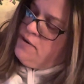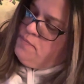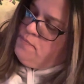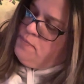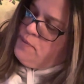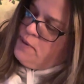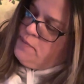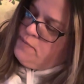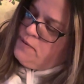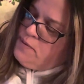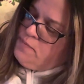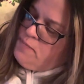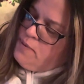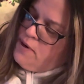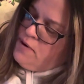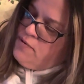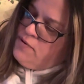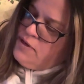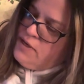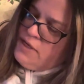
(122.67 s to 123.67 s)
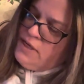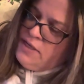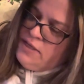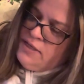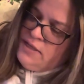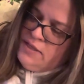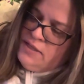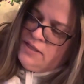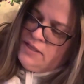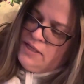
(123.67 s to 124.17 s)
of bummed about
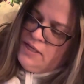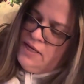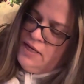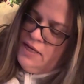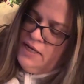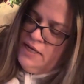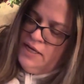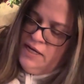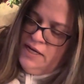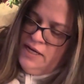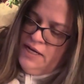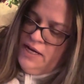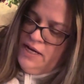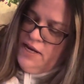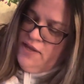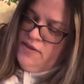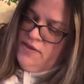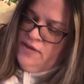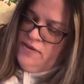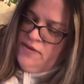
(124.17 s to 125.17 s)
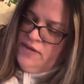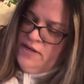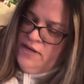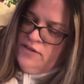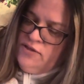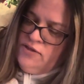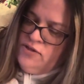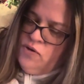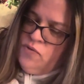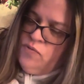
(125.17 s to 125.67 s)
is that they
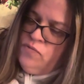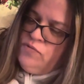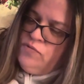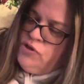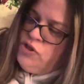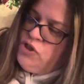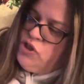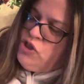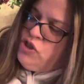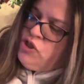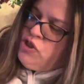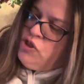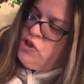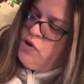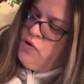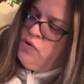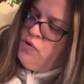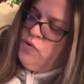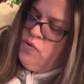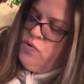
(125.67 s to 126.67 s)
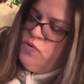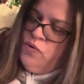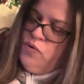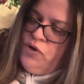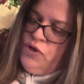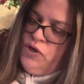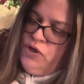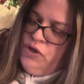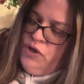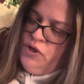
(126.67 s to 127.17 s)
don't show,
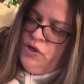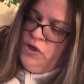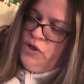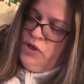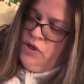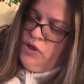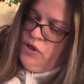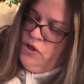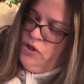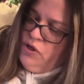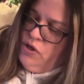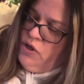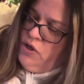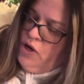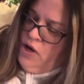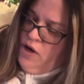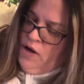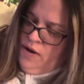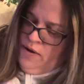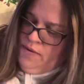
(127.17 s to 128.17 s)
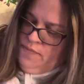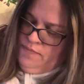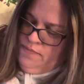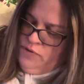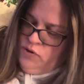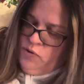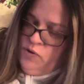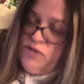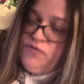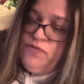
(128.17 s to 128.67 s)
um,
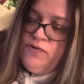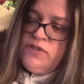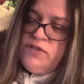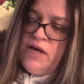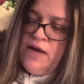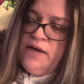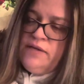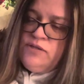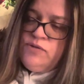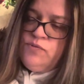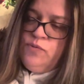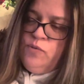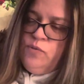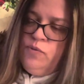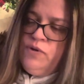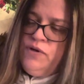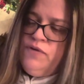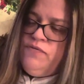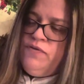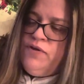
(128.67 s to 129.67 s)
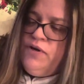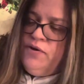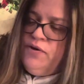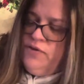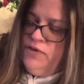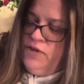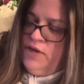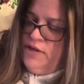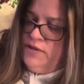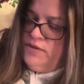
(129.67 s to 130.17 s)
Toys for Tots were one of their
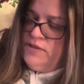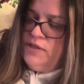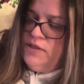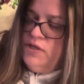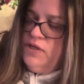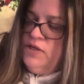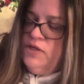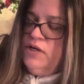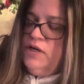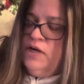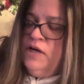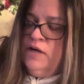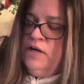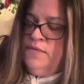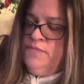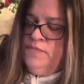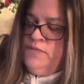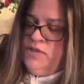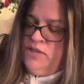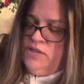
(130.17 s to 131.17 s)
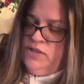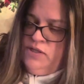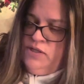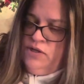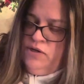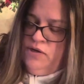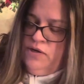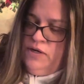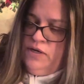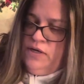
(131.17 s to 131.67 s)
things um, this
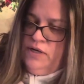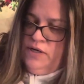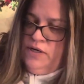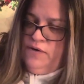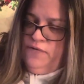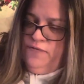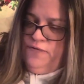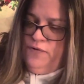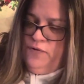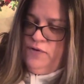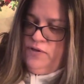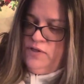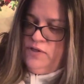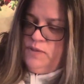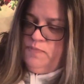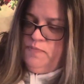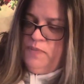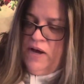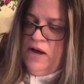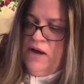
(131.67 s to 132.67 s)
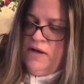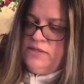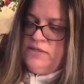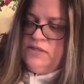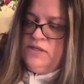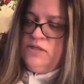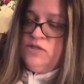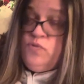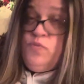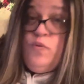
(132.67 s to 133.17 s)
year for this box
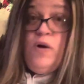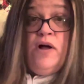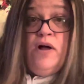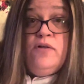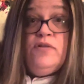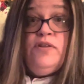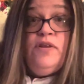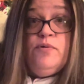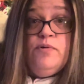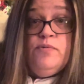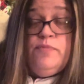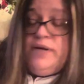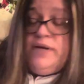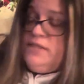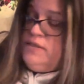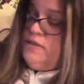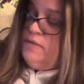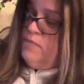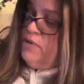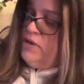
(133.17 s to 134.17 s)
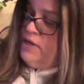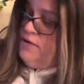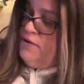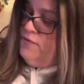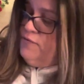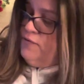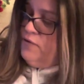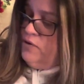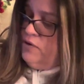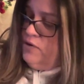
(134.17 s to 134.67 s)
as well. They were raising money
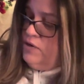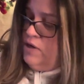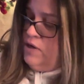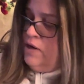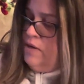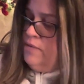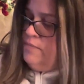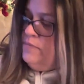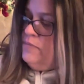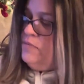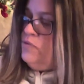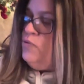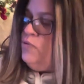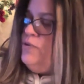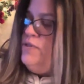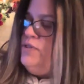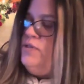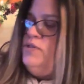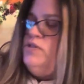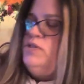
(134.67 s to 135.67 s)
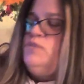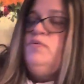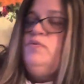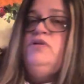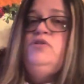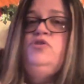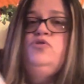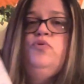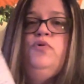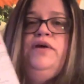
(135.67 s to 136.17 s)
for um, Toys to
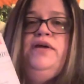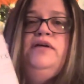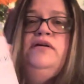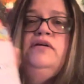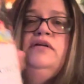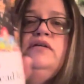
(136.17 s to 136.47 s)
Spread Joy.